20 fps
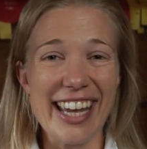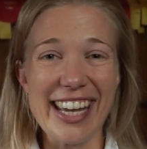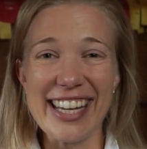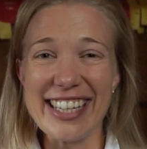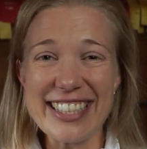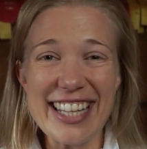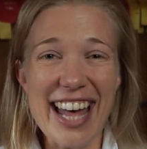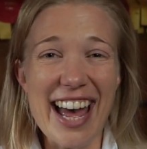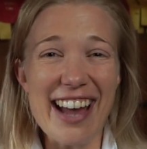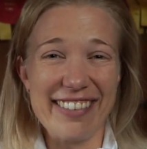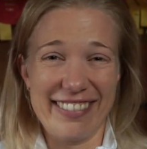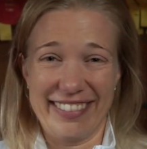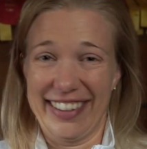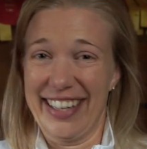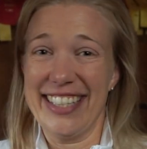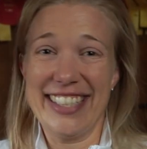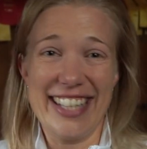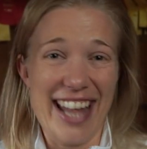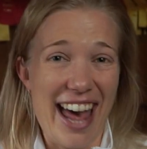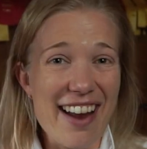Is
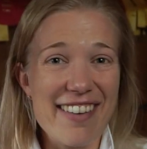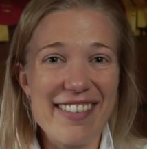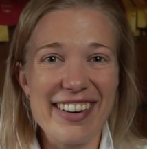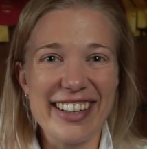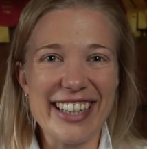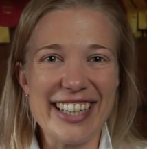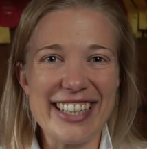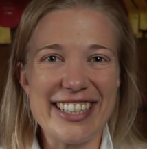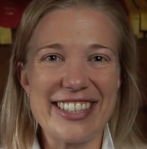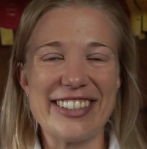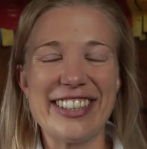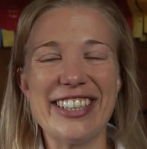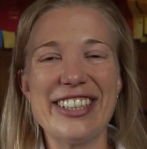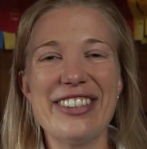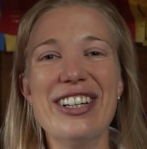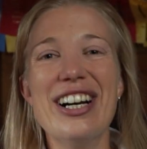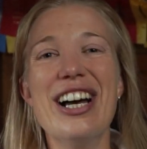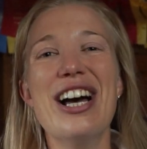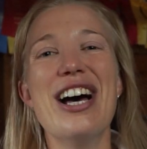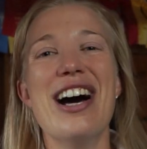that really
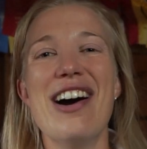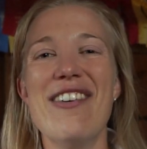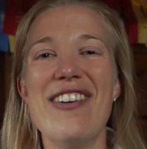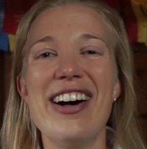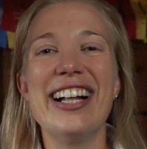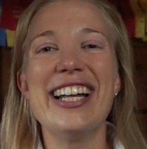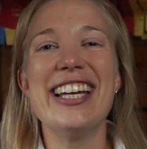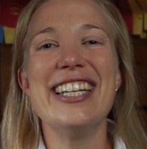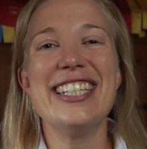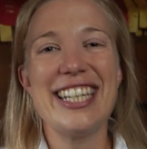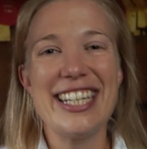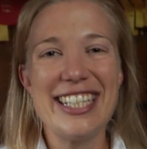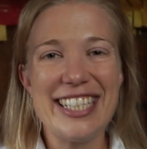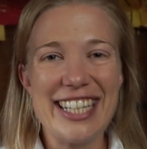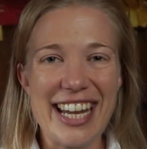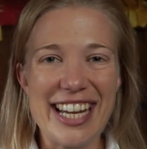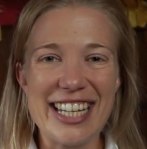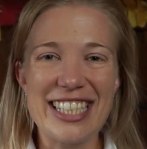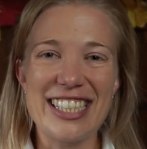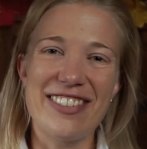true? Well, in
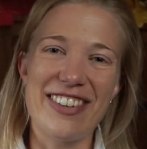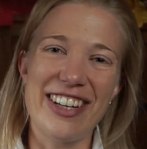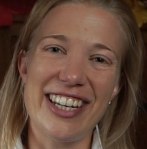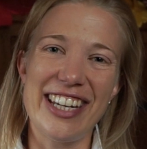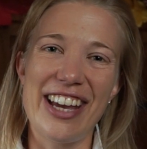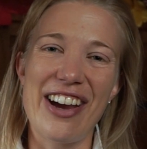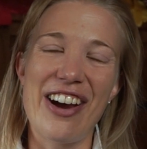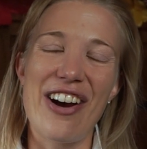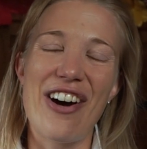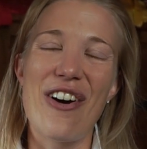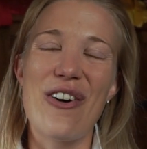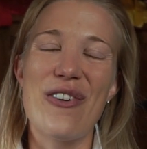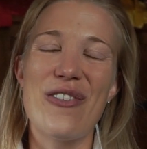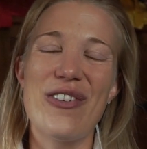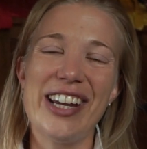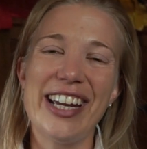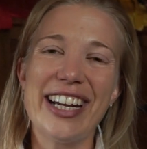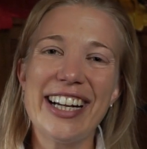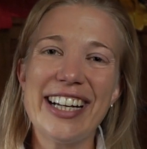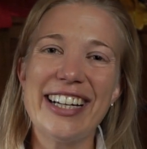today's video,
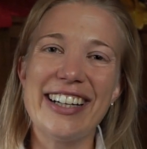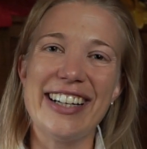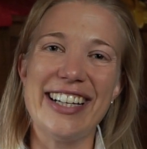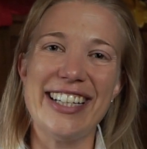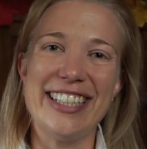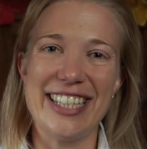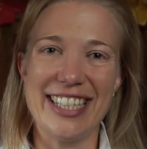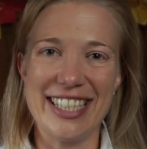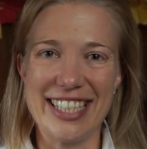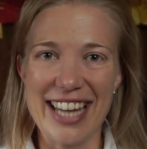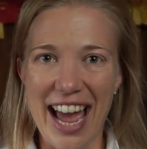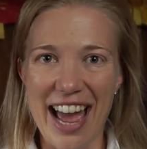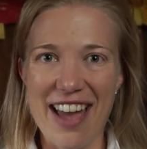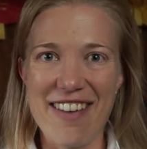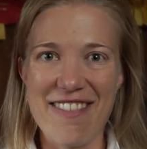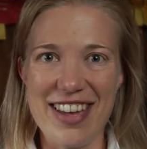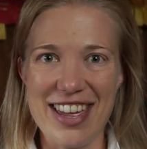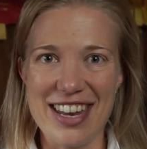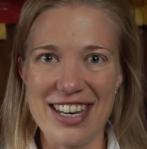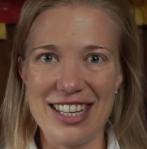we are going to
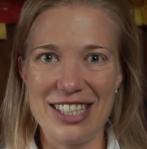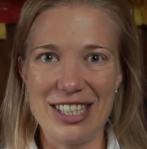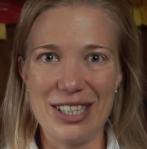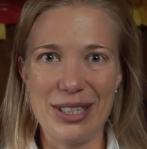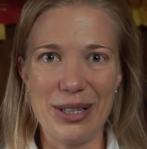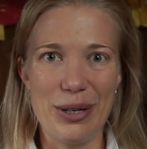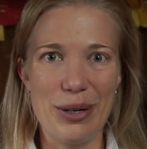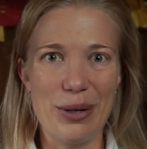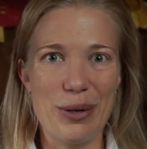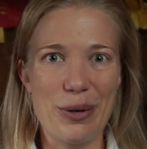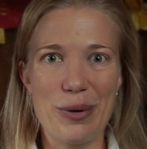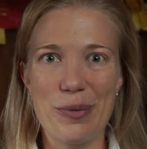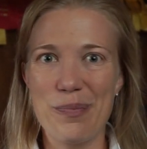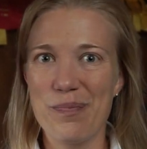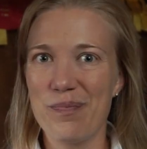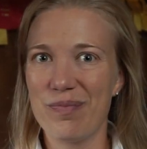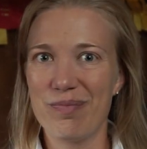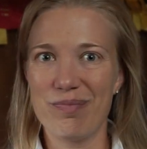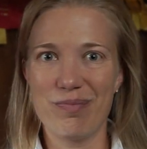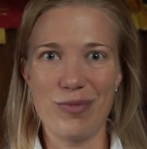dive into
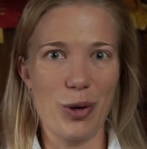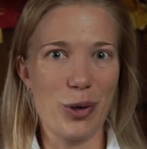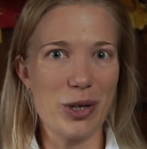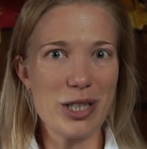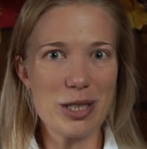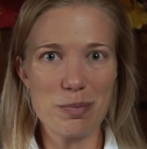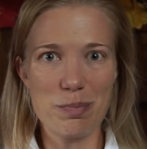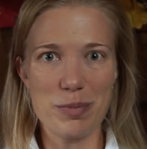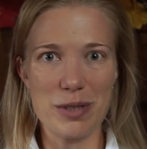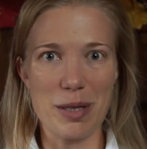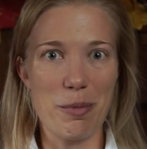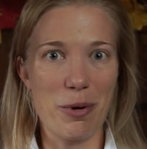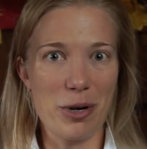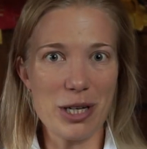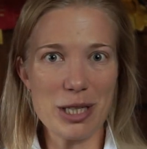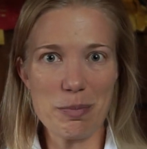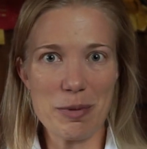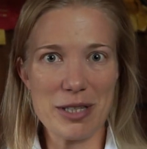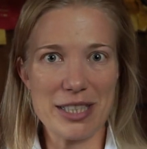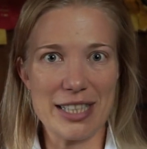some
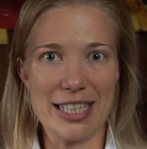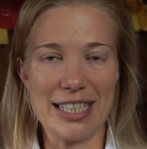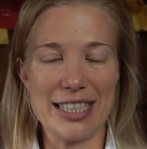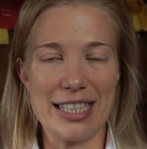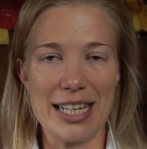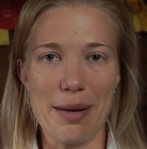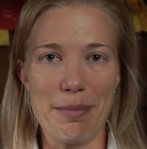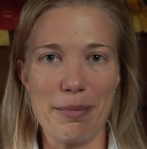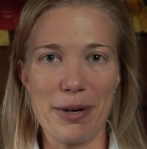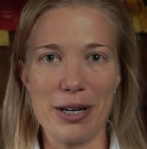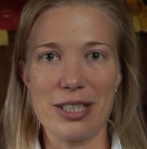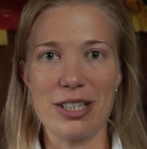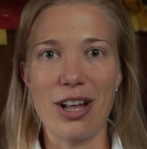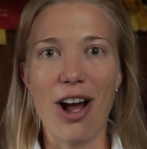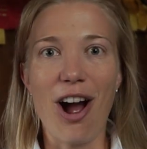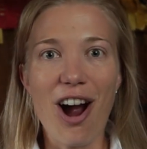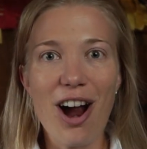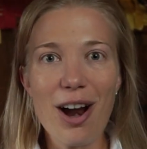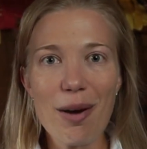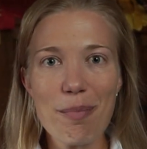horse business numbers.
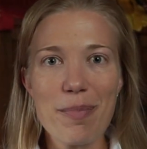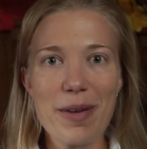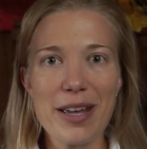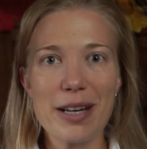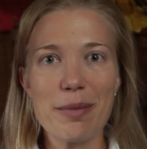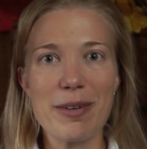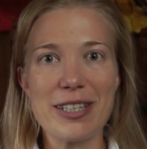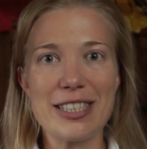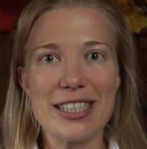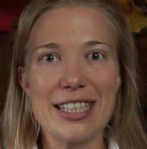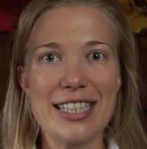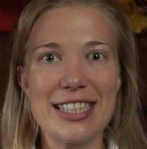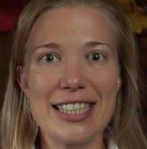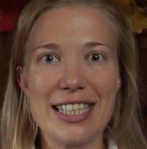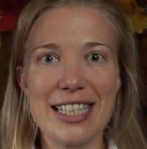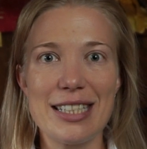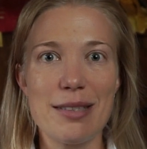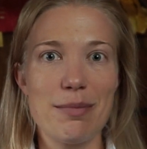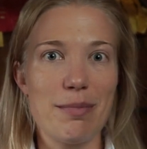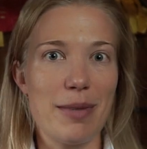Are big
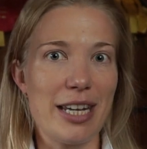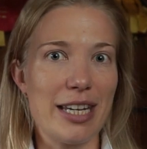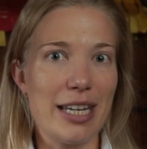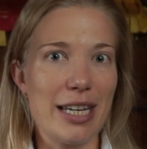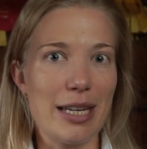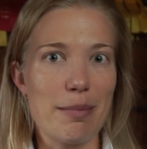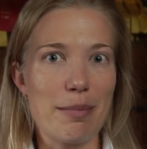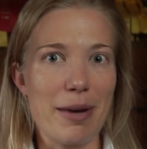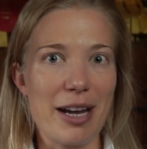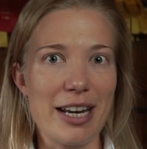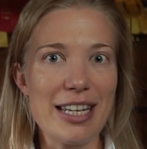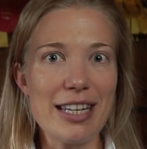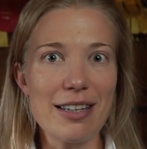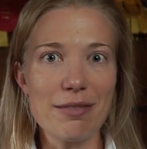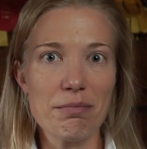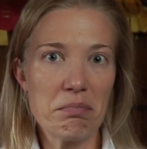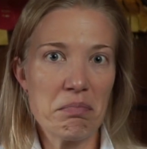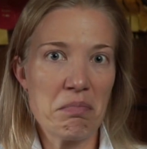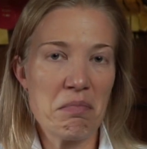businesses making money?